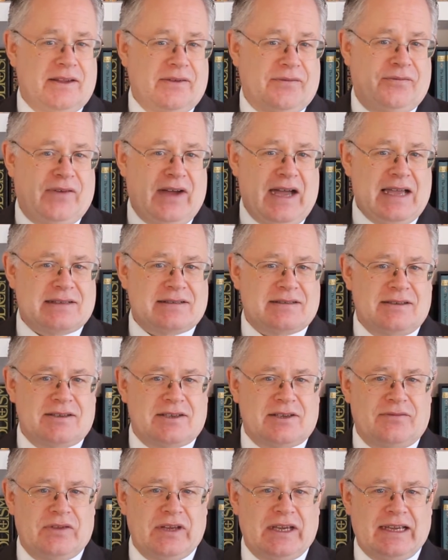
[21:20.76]
The
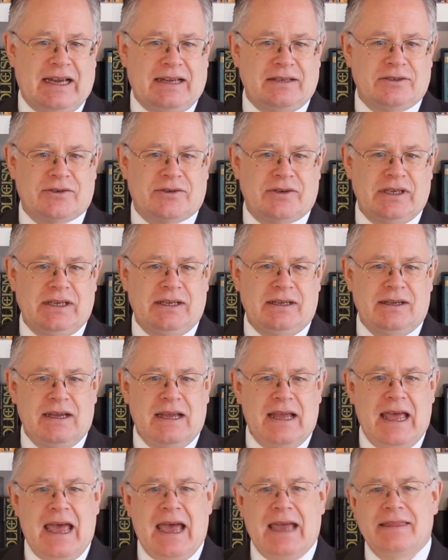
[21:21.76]
vastness of the country
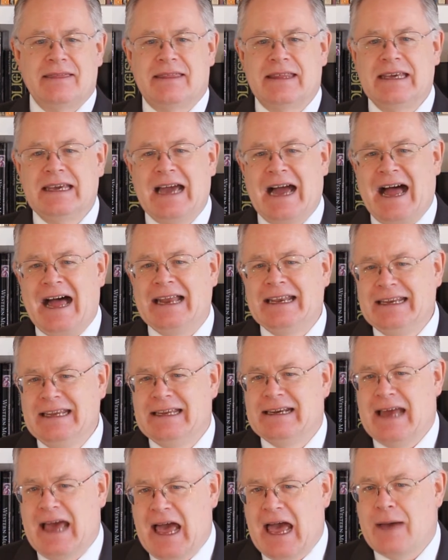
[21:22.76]
and the
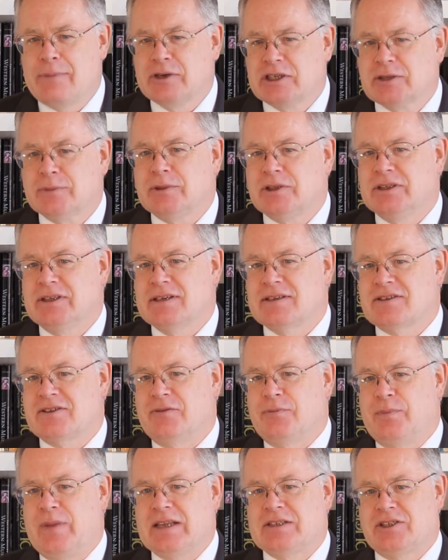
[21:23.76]
uninhabitableness
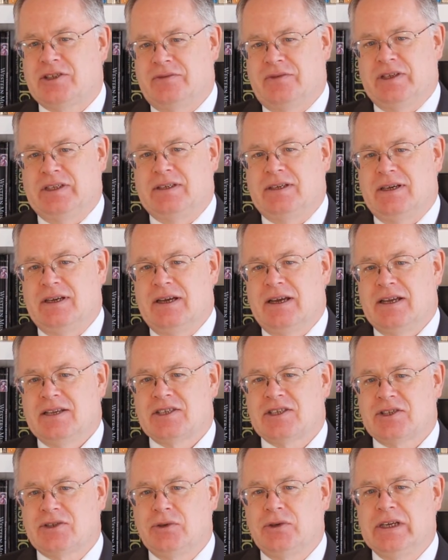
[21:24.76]
of much of it
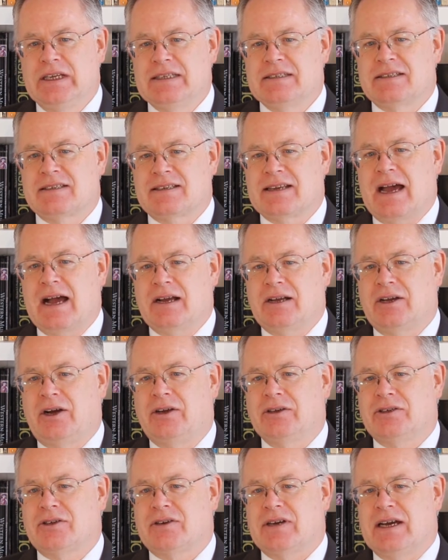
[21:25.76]
stood in stark
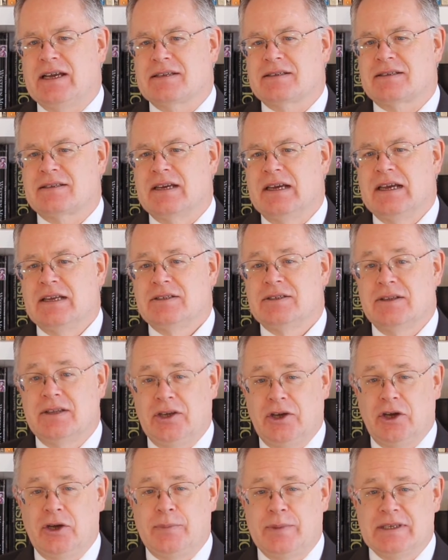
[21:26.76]
contrast to
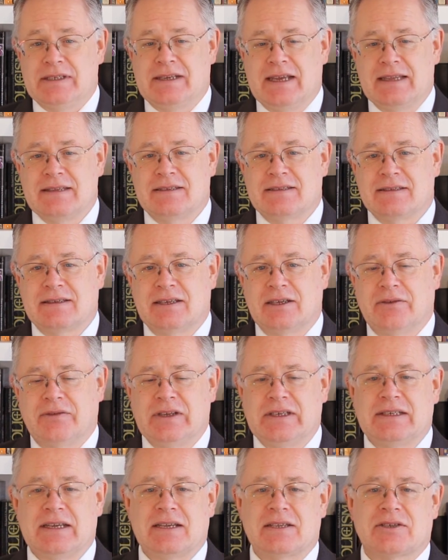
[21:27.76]
the urban density
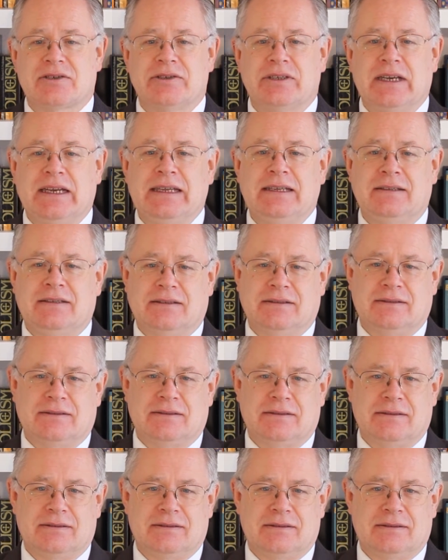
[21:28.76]
of industrial
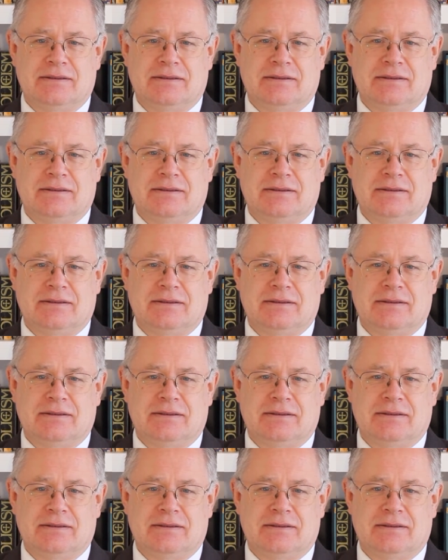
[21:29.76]
England.